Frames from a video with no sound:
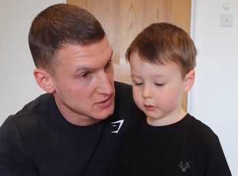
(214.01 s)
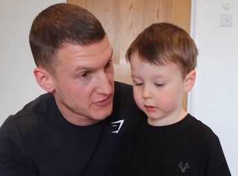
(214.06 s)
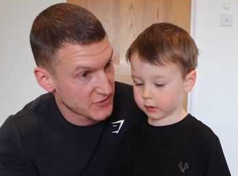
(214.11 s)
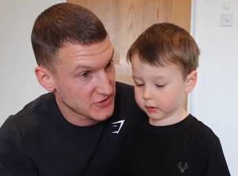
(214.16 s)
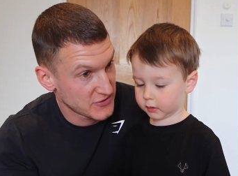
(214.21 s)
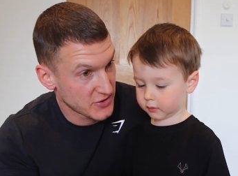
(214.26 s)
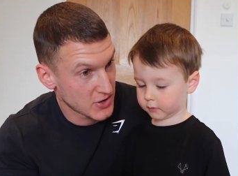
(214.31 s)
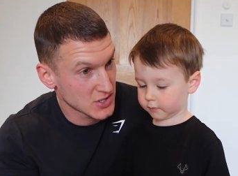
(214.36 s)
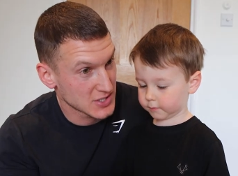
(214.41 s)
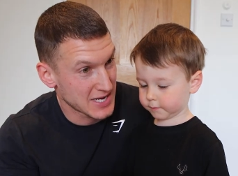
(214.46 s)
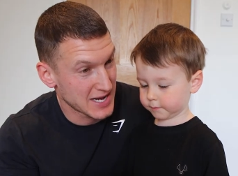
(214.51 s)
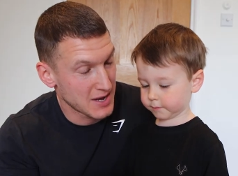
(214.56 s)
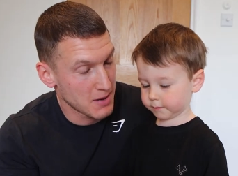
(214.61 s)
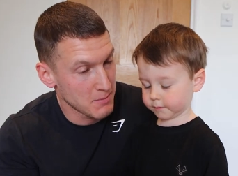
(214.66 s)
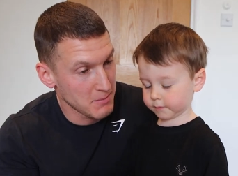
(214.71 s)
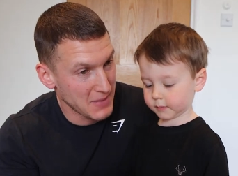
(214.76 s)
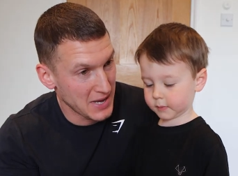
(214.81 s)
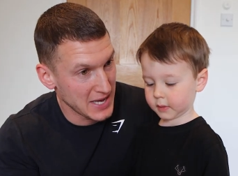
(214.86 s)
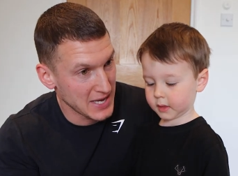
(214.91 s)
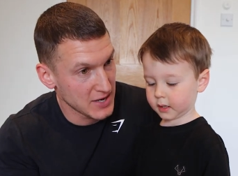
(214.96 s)
Speaker 1: So this video is getting a
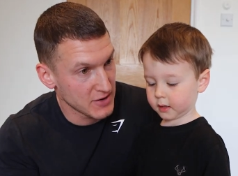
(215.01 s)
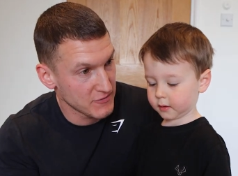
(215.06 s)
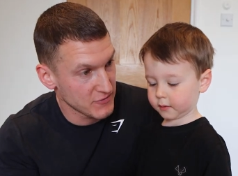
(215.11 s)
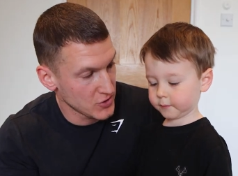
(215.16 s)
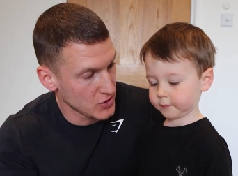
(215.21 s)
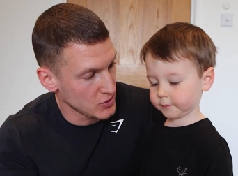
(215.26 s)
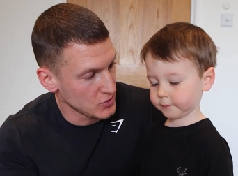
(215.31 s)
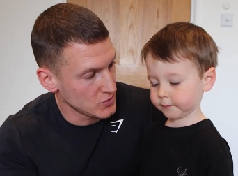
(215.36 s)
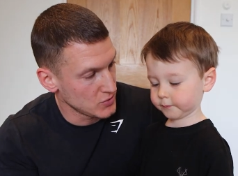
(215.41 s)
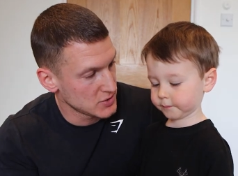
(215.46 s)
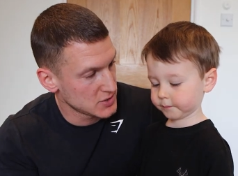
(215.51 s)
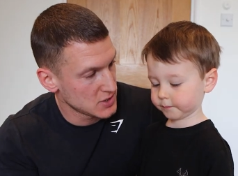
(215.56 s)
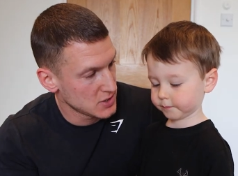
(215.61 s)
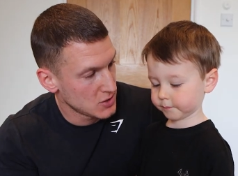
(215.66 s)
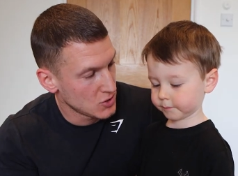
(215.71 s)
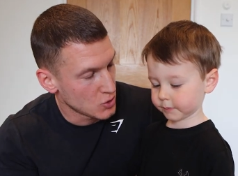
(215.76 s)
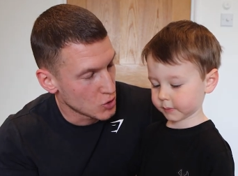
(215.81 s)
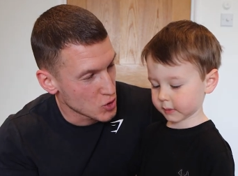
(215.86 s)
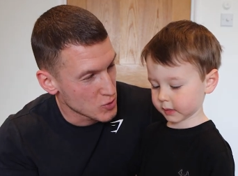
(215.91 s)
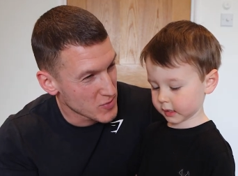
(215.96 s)
million views.
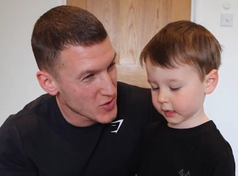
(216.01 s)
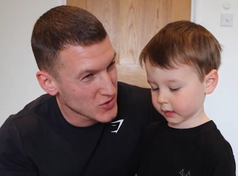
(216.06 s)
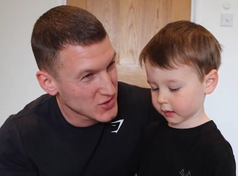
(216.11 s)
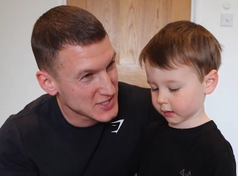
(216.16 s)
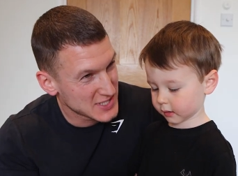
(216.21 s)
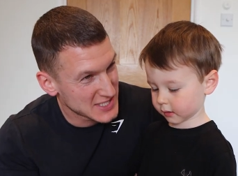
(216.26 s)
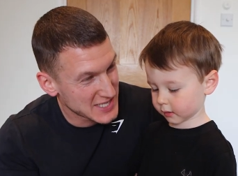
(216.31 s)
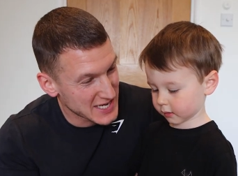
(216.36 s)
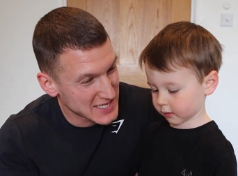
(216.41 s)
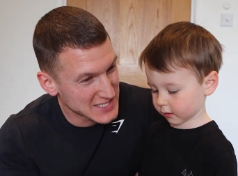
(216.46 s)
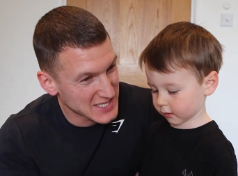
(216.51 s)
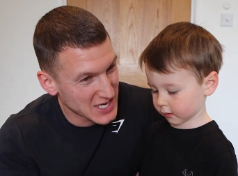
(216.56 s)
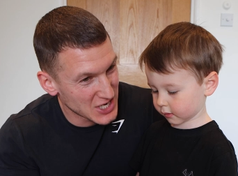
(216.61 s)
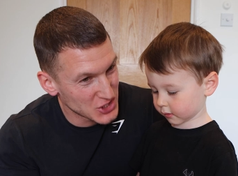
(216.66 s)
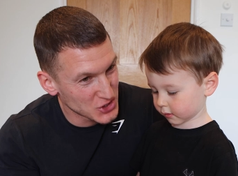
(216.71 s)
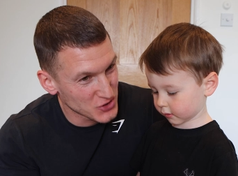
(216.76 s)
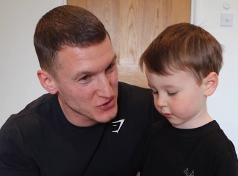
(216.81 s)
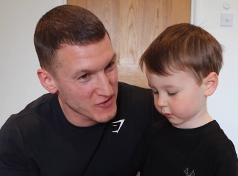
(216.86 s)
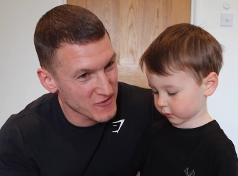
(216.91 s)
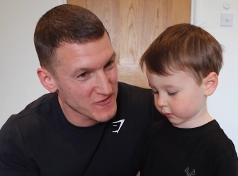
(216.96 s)
Almost six
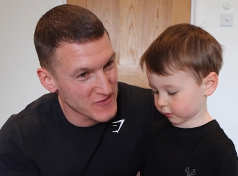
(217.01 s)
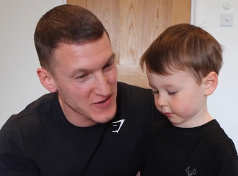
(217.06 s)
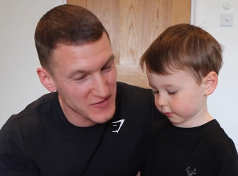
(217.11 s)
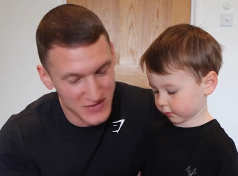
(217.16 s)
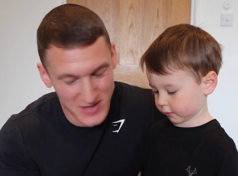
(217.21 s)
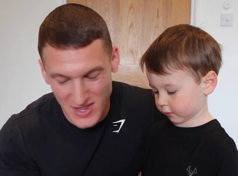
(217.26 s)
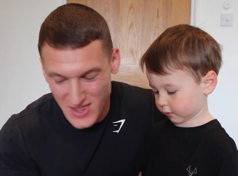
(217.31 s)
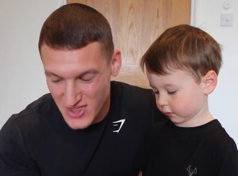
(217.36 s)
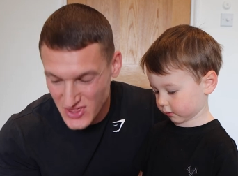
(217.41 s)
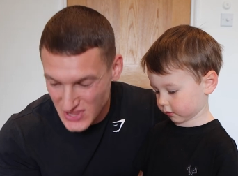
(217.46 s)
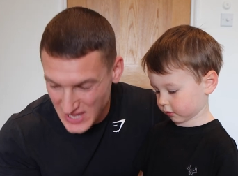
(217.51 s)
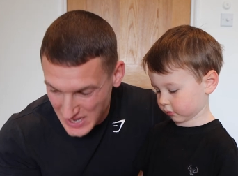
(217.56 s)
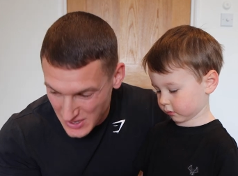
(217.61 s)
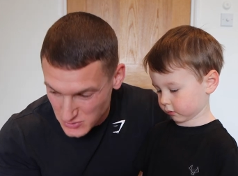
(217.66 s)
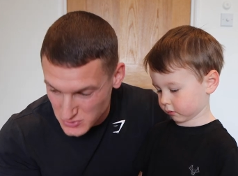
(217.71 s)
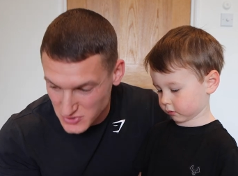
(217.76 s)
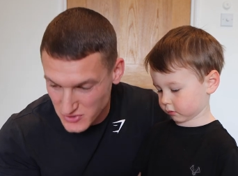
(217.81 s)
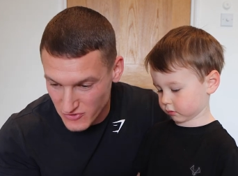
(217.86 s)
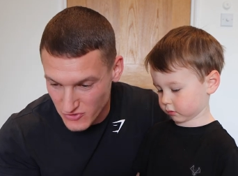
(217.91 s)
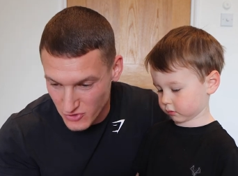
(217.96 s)
hundred fifty
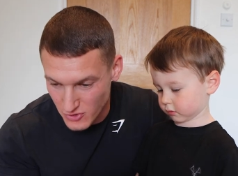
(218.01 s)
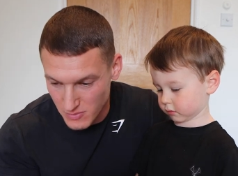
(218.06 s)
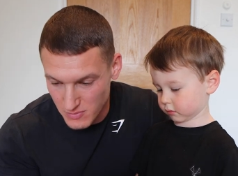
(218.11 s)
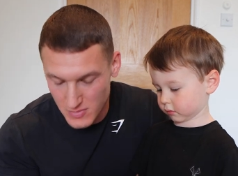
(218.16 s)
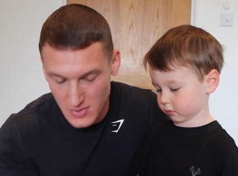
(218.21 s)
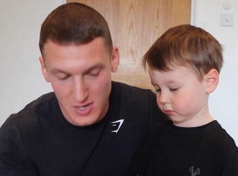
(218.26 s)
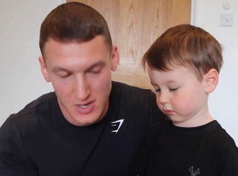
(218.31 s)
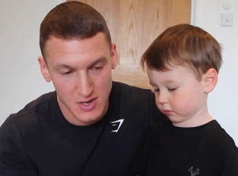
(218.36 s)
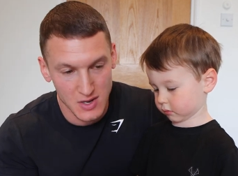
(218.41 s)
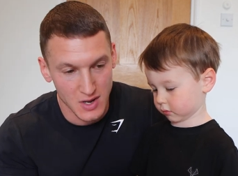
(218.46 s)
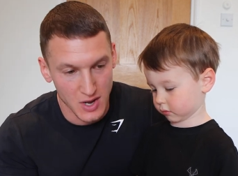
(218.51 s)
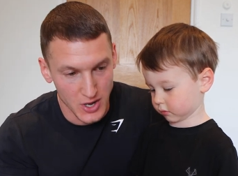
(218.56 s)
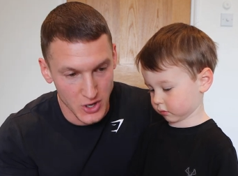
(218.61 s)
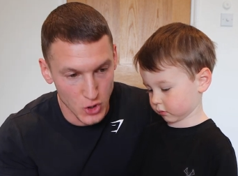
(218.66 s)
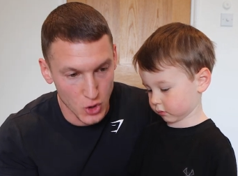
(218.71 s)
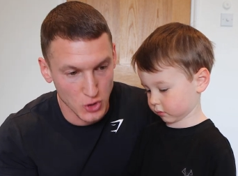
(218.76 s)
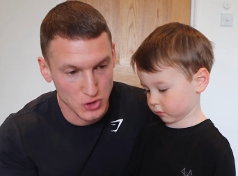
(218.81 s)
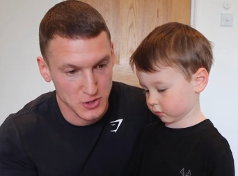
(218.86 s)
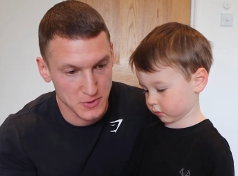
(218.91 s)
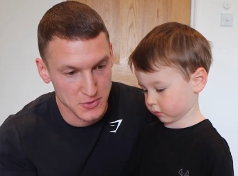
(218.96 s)
thousand of them are
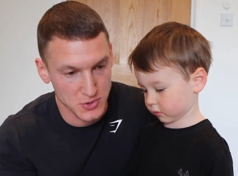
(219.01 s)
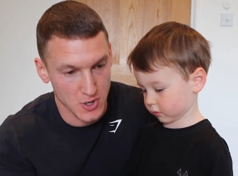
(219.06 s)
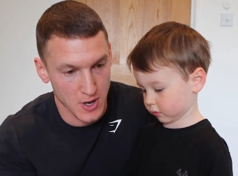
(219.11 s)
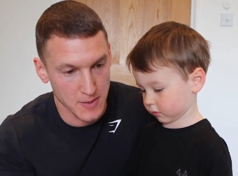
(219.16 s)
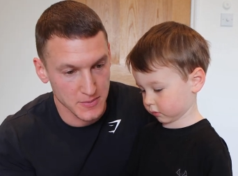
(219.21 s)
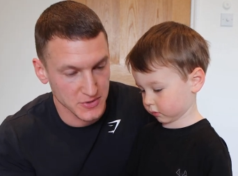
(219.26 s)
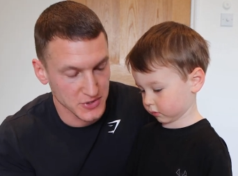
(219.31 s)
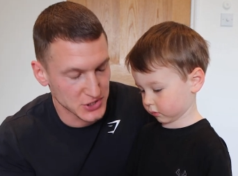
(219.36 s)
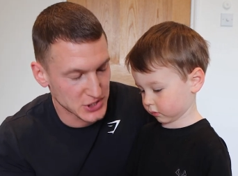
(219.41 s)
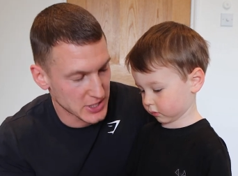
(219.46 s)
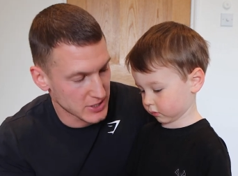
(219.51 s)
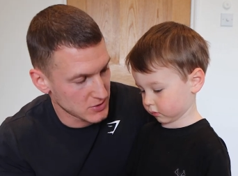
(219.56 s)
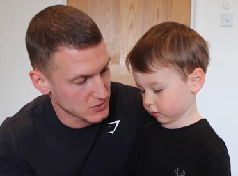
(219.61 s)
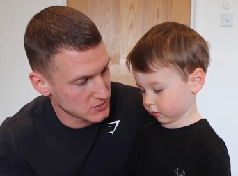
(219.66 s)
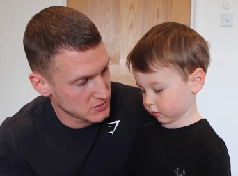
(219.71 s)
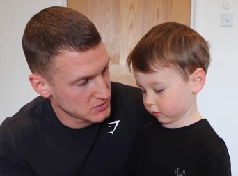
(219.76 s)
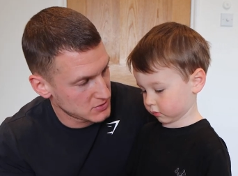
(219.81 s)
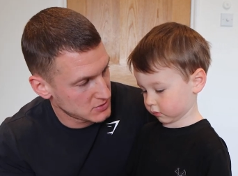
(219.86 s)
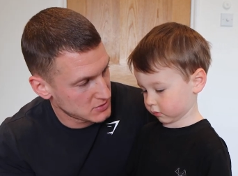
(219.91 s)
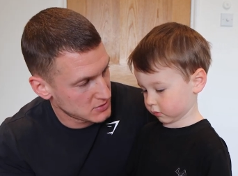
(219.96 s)
not subscribed to the channel.